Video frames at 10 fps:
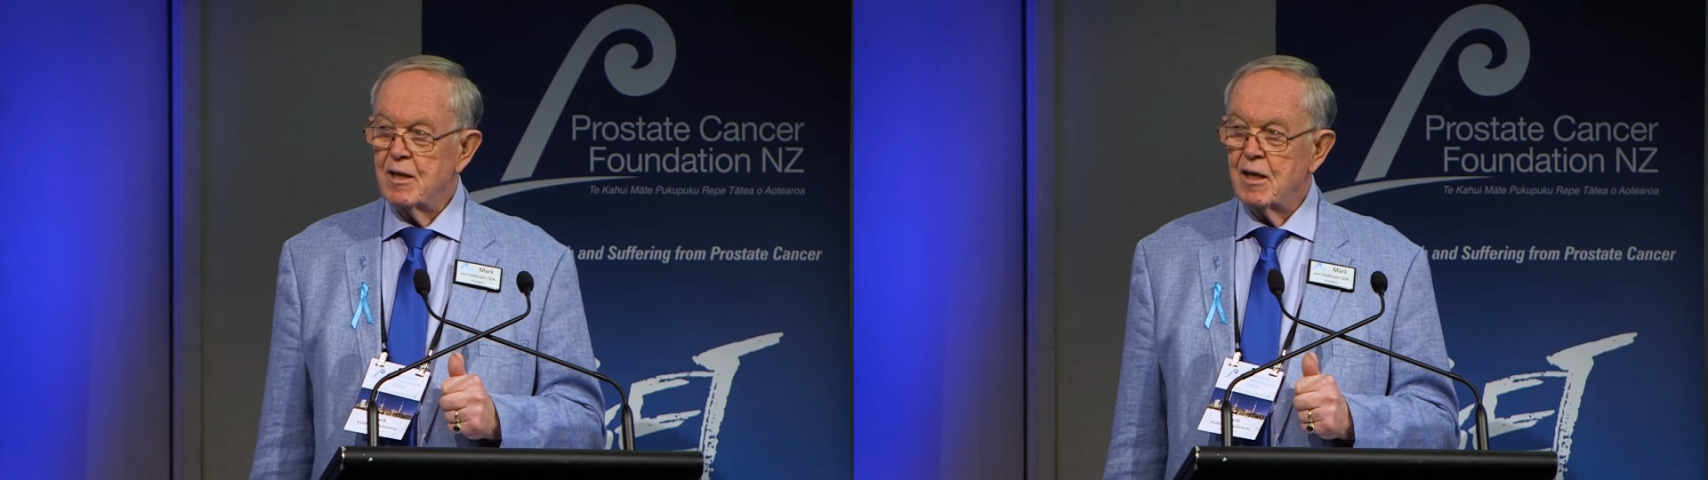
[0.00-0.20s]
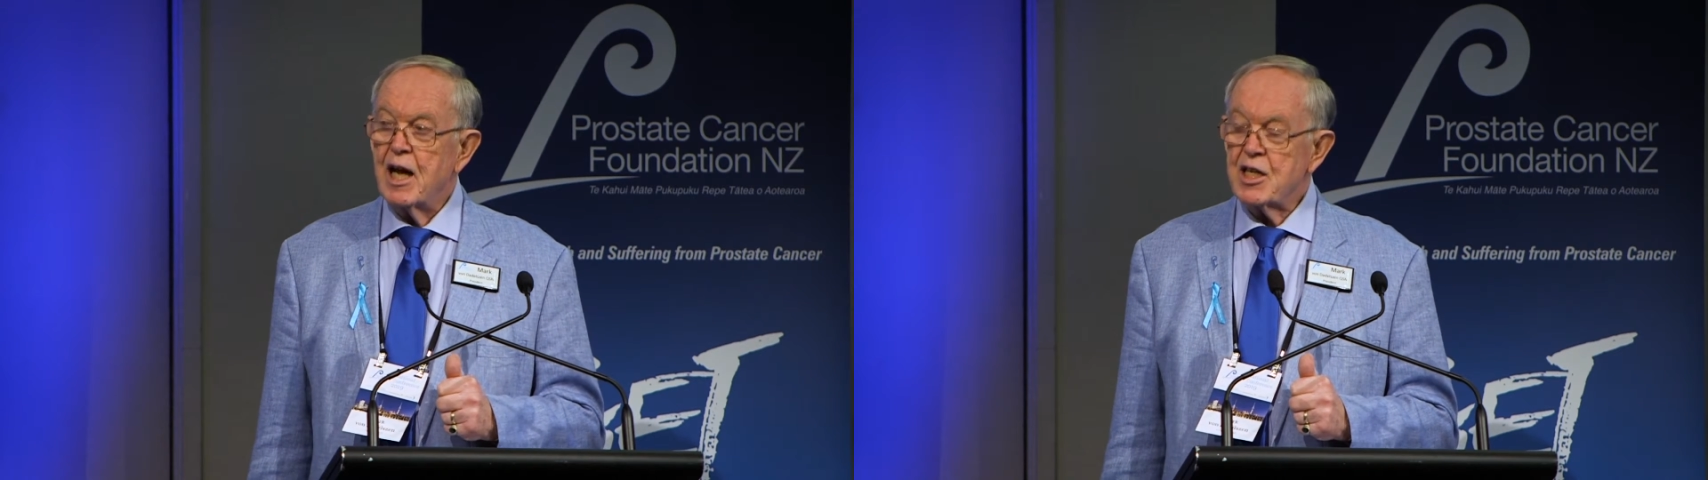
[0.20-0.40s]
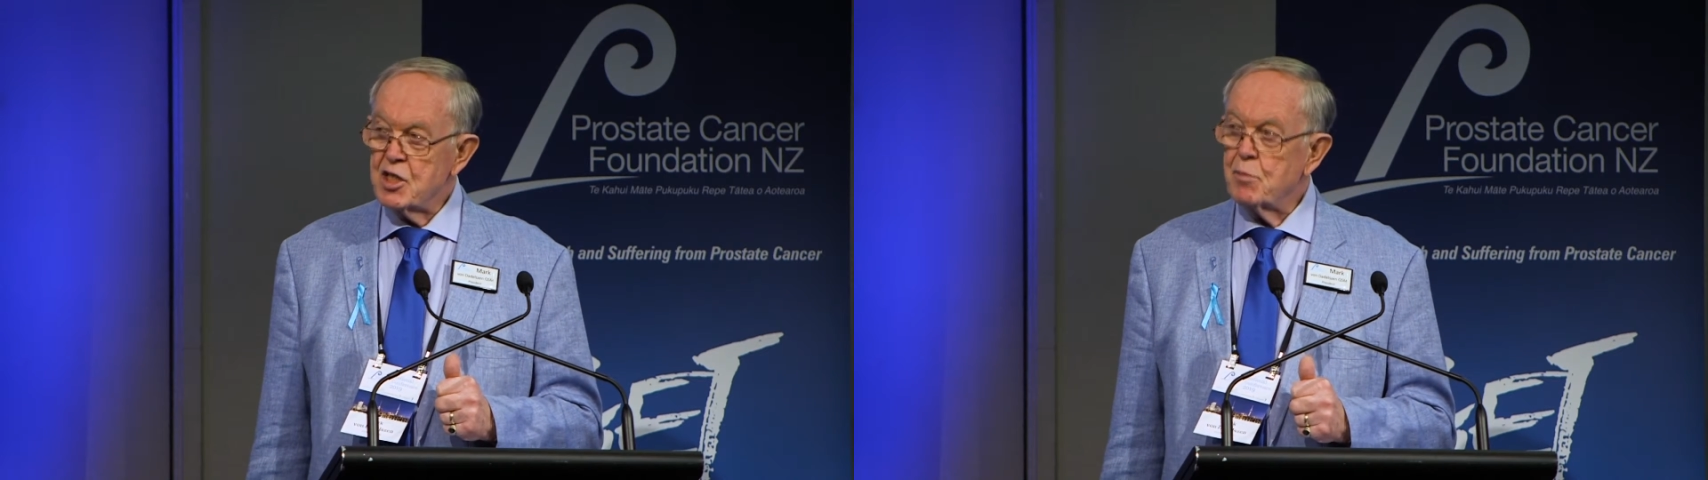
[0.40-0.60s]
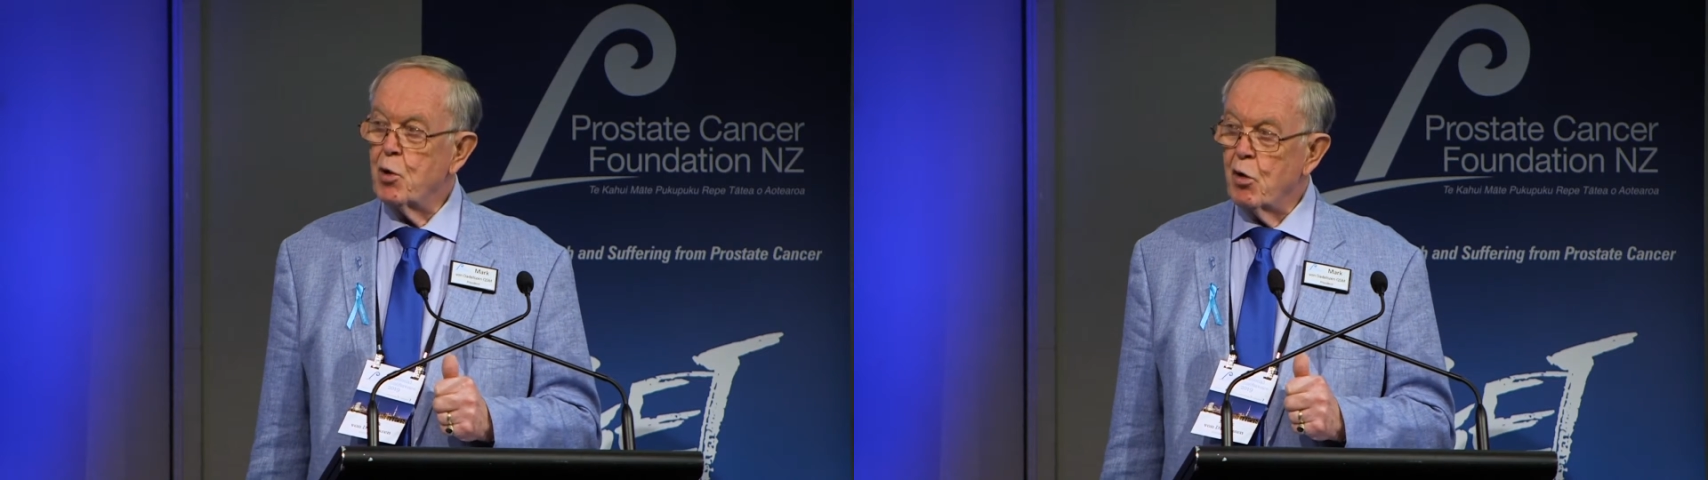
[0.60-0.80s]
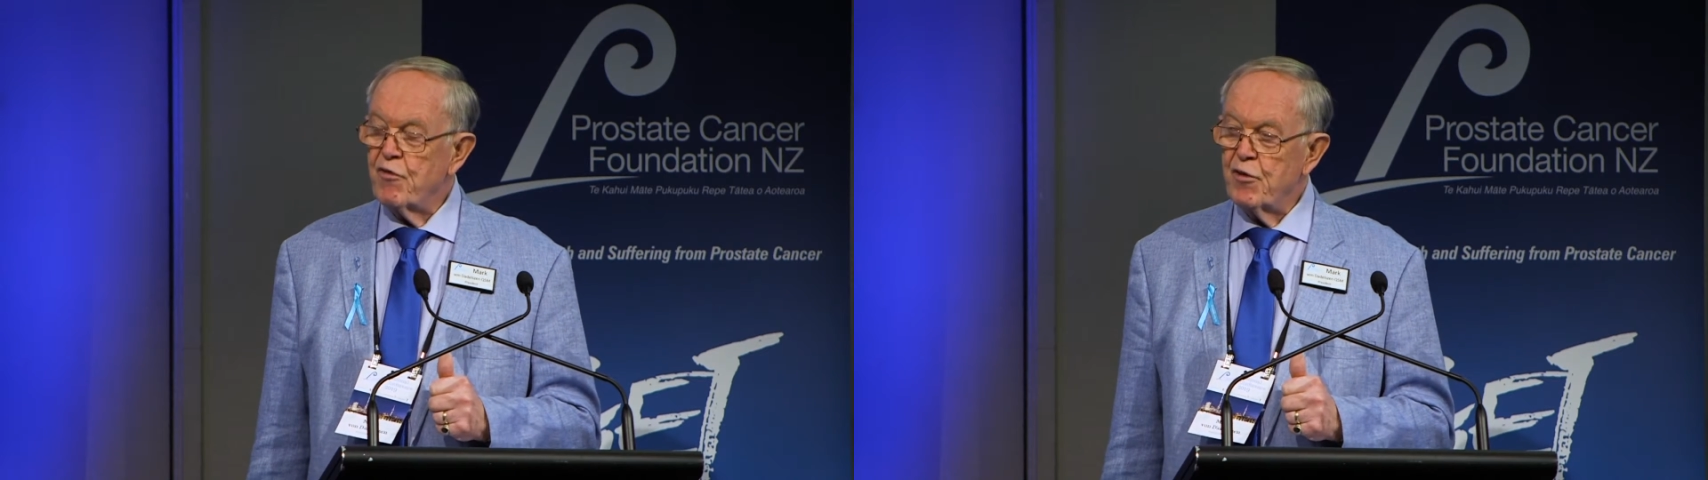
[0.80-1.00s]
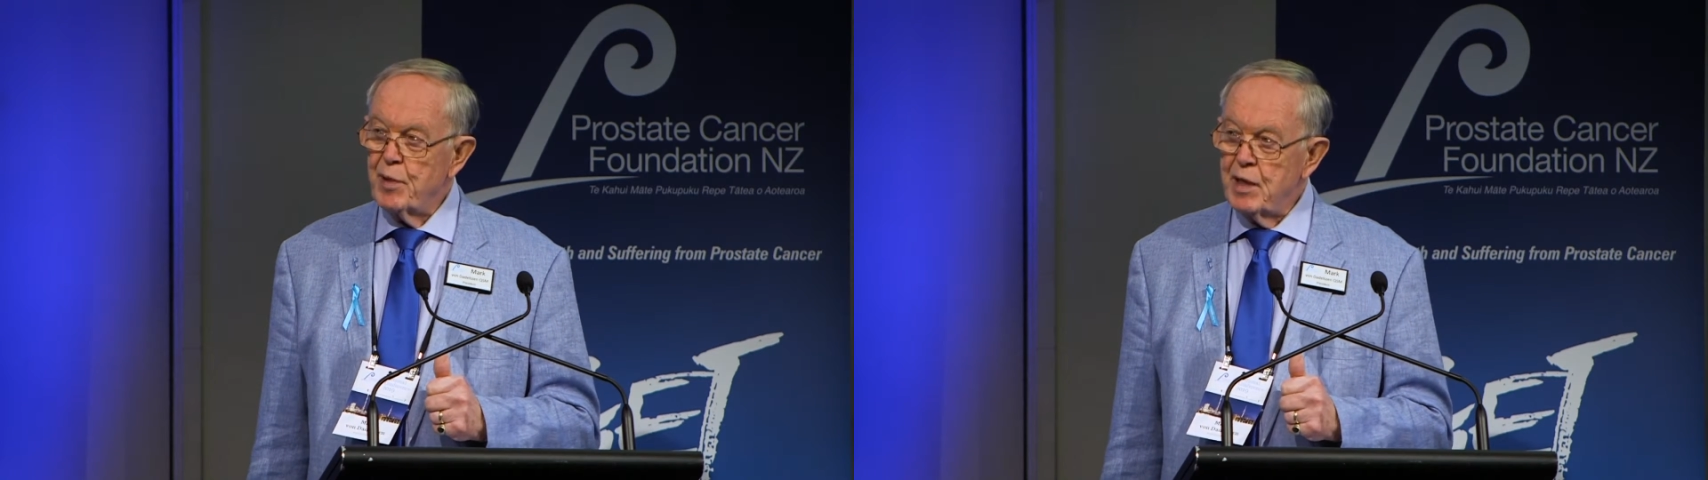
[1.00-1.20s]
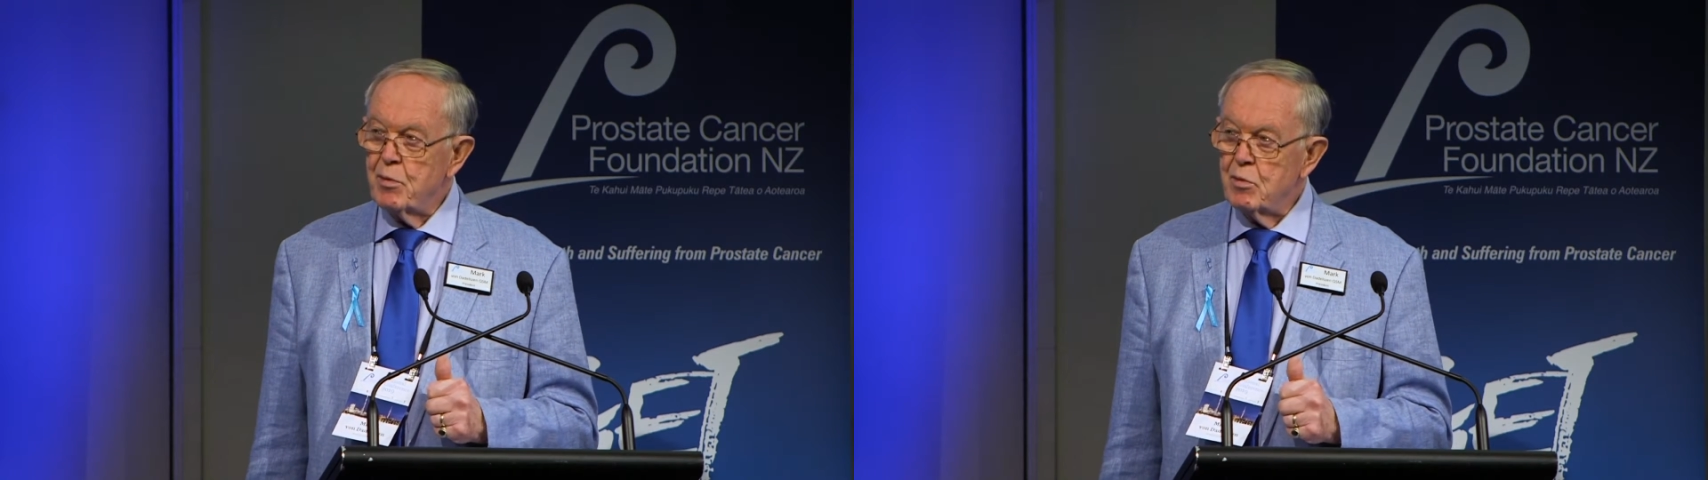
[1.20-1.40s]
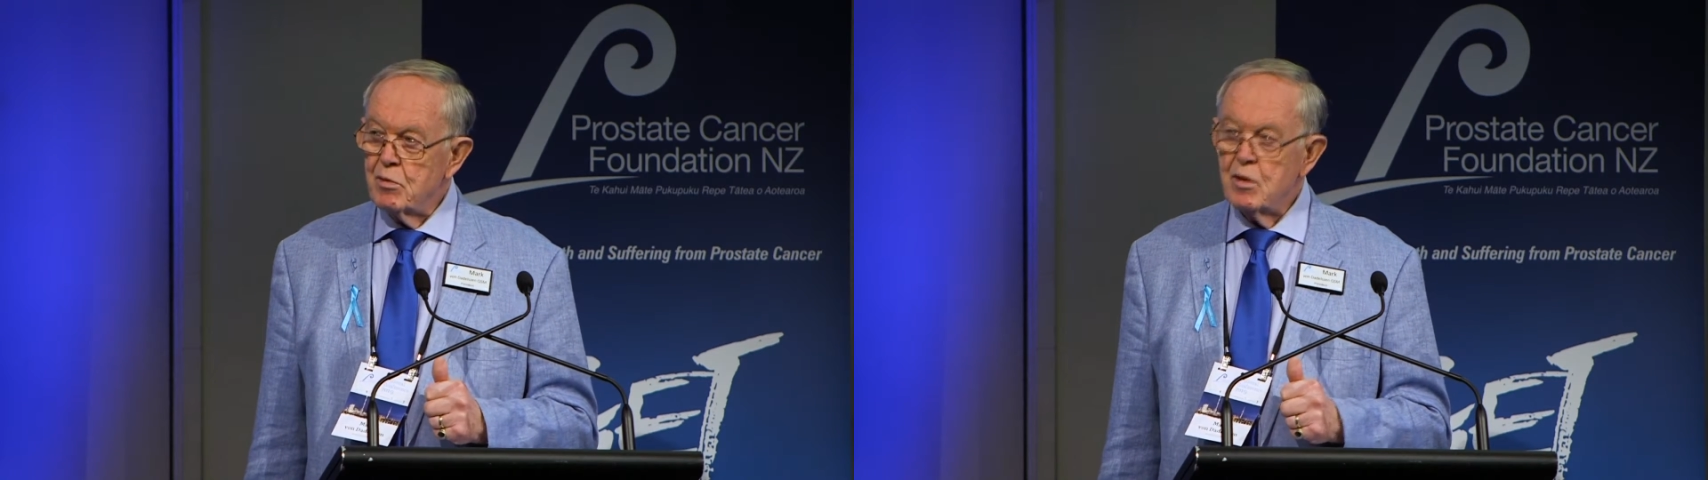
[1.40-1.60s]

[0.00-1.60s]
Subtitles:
like support for people,